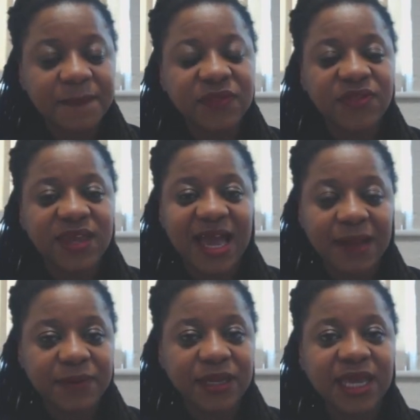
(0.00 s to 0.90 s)
but the
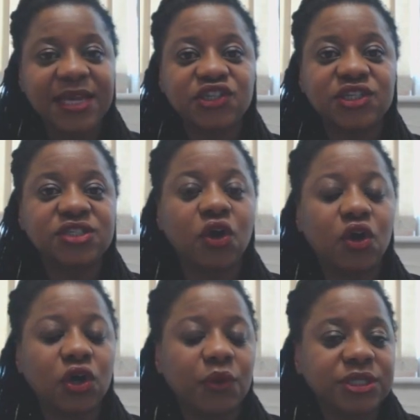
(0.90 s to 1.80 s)
application is not
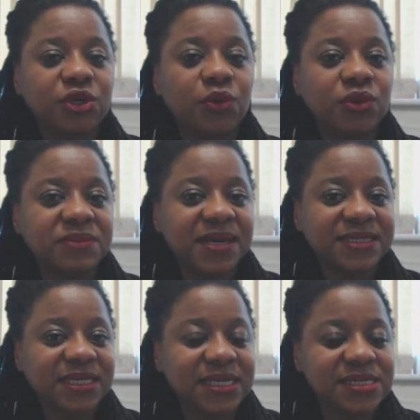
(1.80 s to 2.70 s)
going to
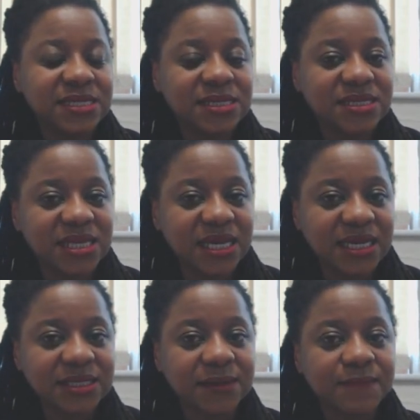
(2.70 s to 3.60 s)
automatically
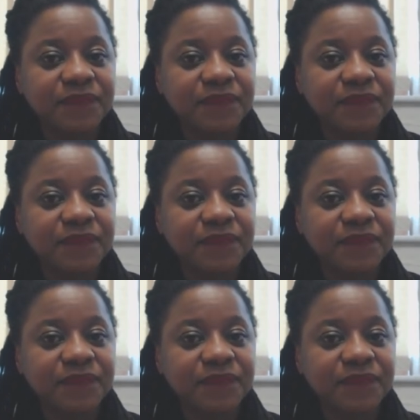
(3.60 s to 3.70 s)
succeed